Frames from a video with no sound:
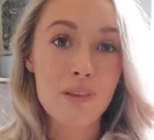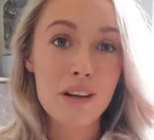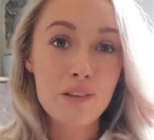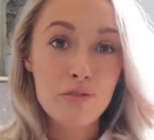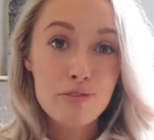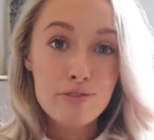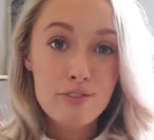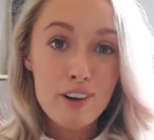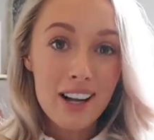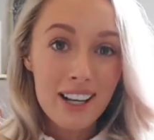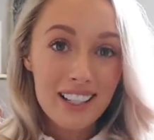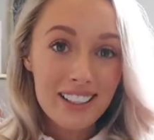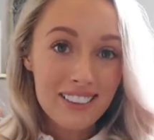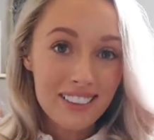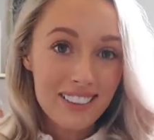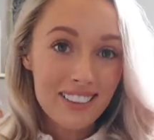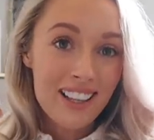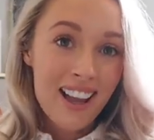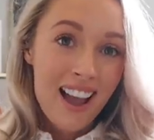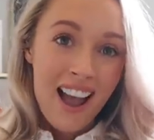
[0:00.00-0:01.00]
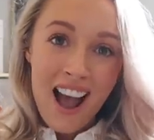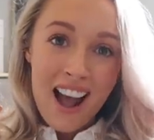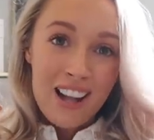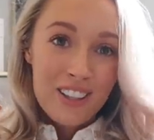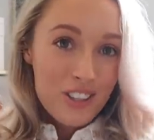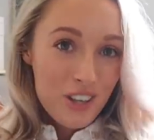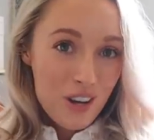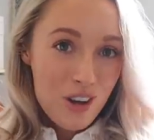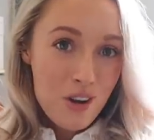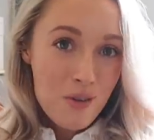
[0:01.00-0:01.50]
My final
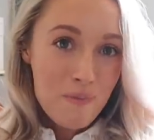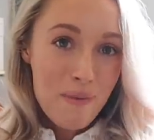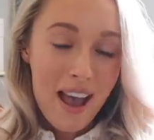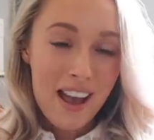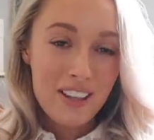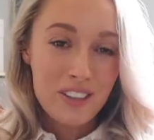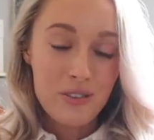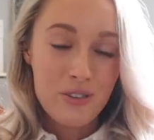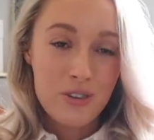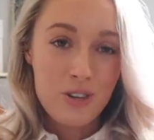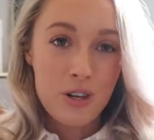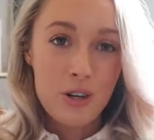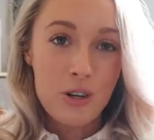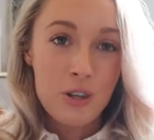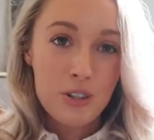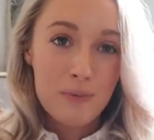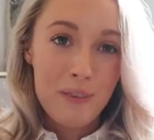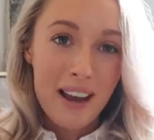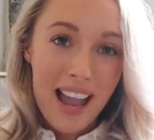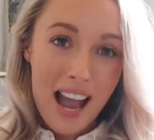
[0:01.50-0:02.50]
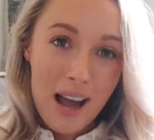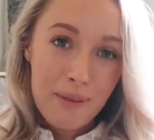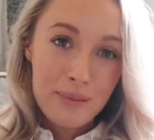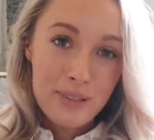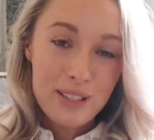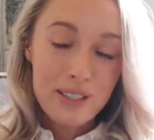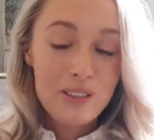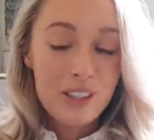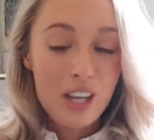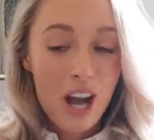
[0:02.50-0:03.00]
2 pairs of shoes, my
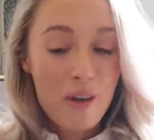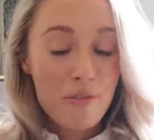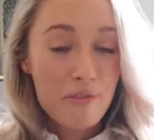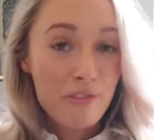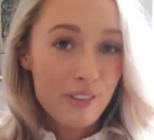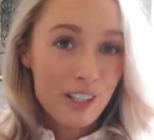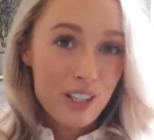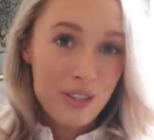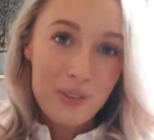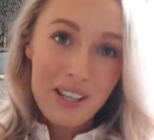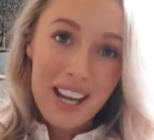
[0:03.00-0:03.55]
absolute comfies.